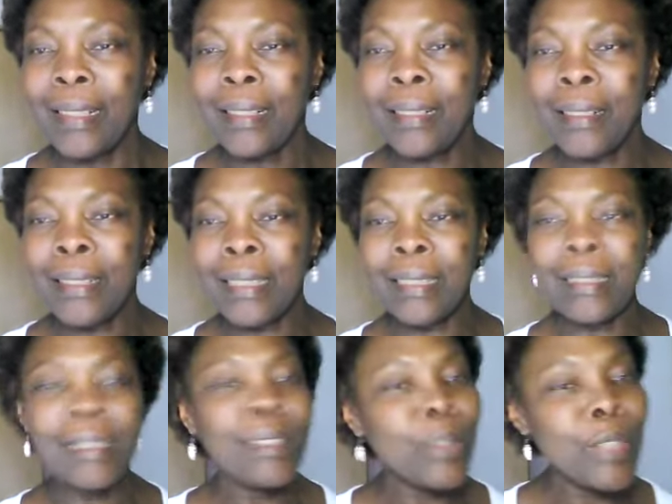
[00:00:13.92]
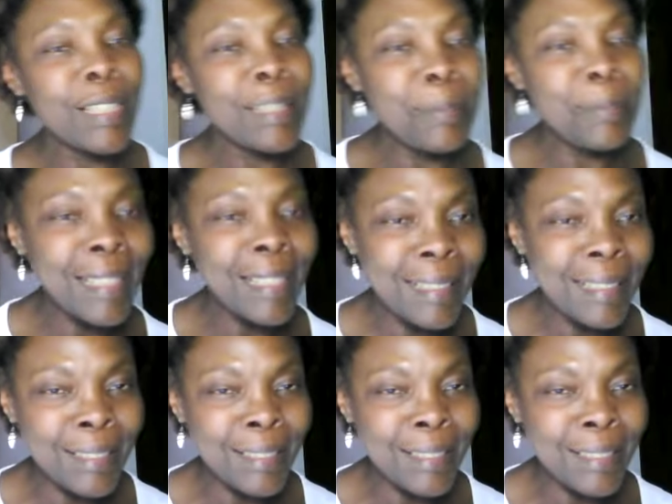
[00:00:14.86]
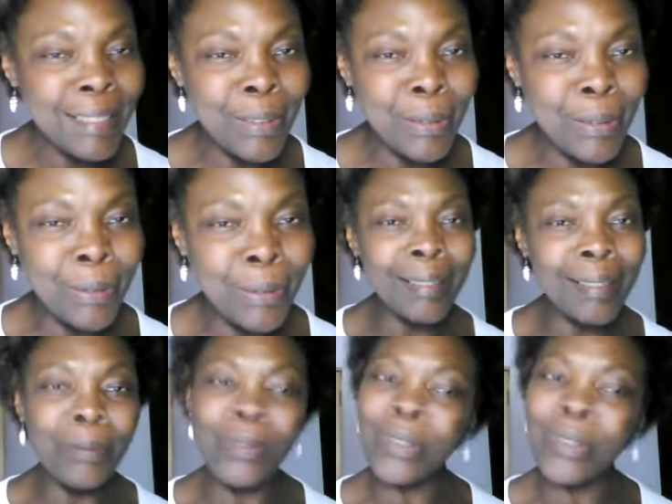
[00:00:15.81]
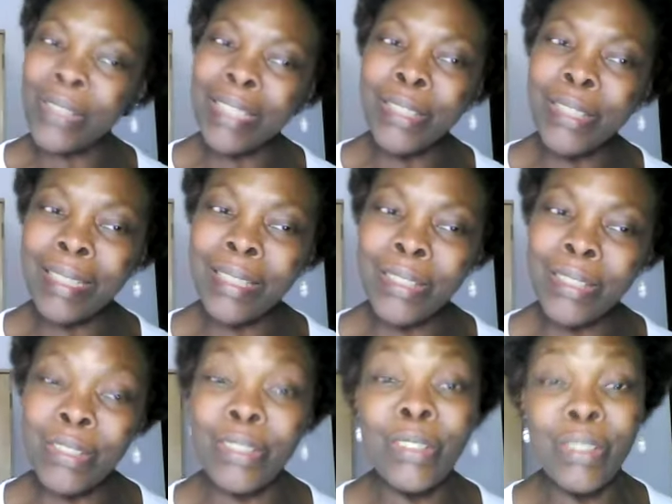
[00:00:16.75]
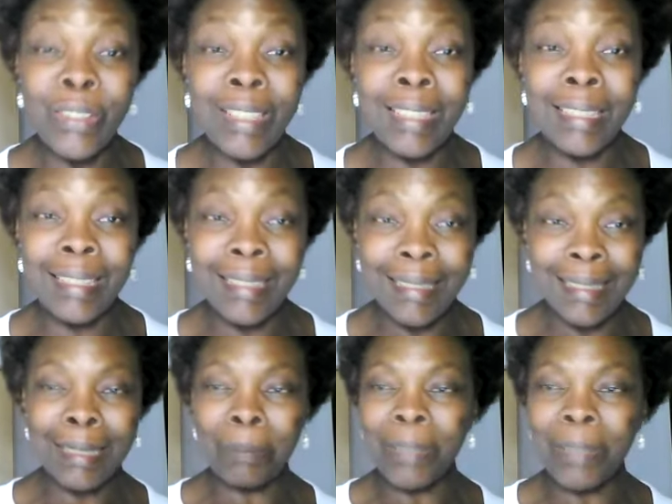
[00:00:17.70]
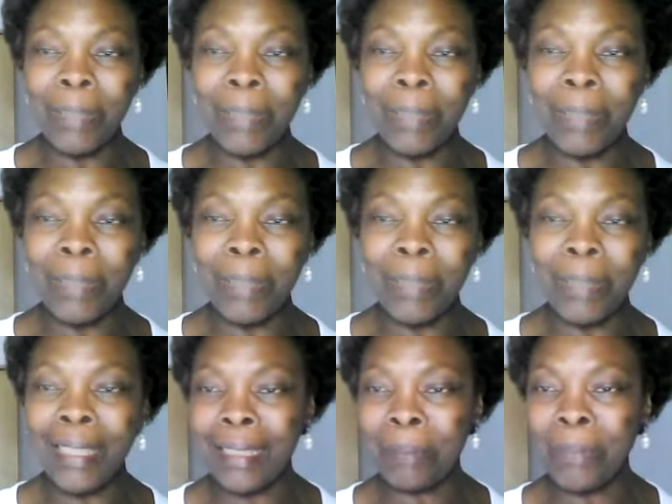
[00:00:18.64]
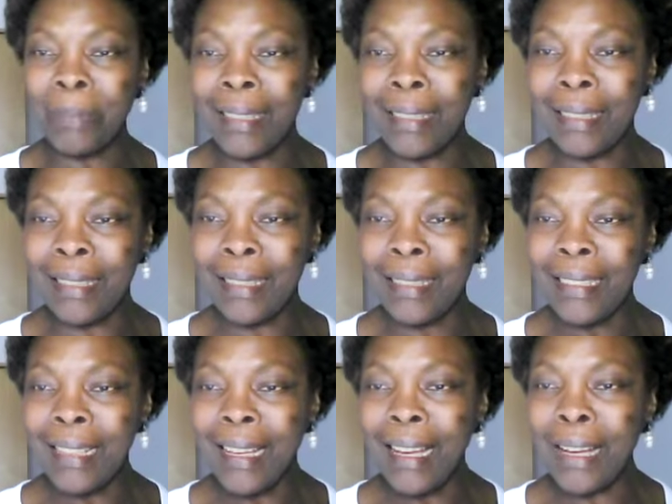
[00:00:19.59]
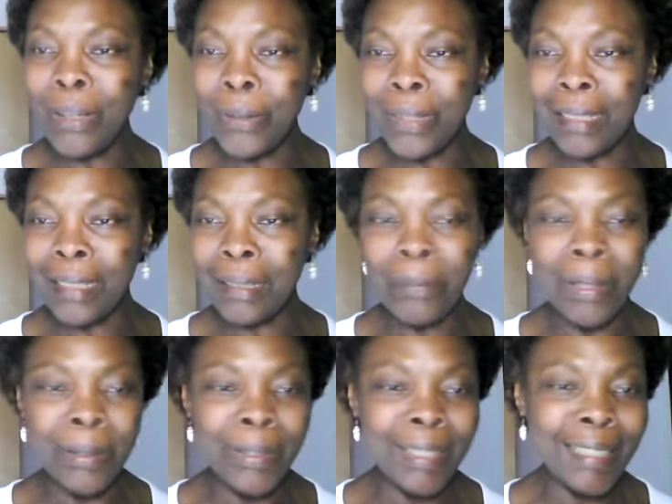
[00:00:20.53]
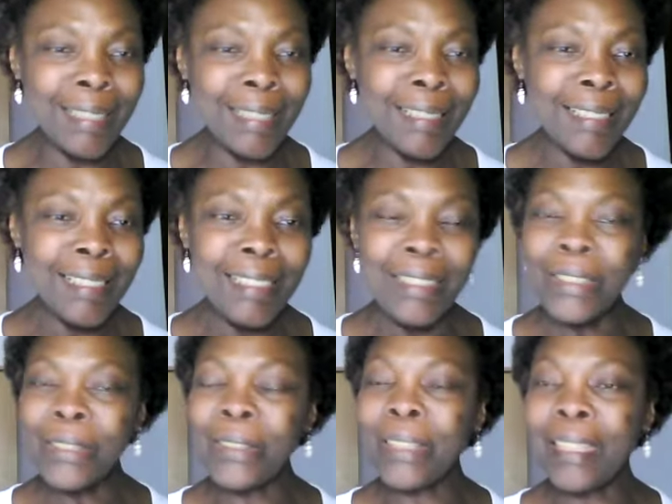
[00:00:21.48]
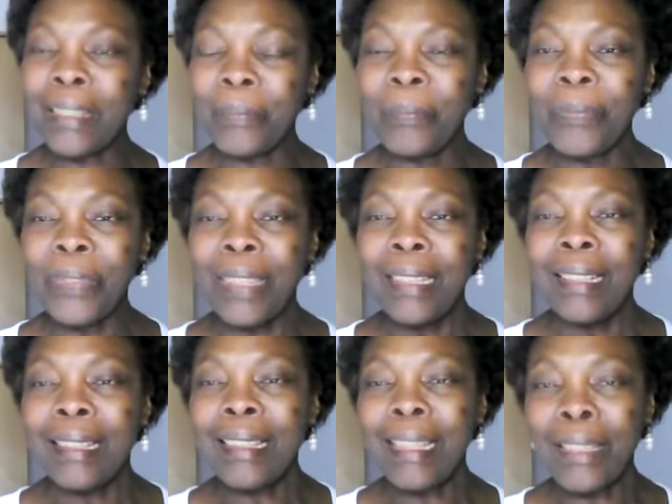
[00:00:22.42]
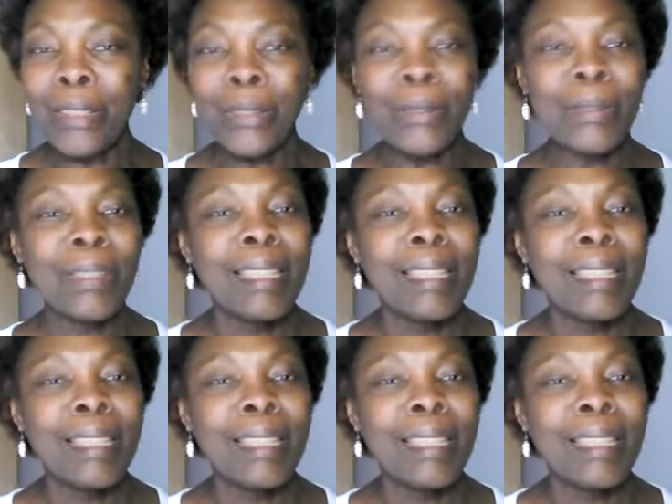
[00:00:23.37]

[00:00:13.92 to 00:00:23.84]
She's in a noisy place. So congratulations on logging in despite being out and about. Okay, thank you.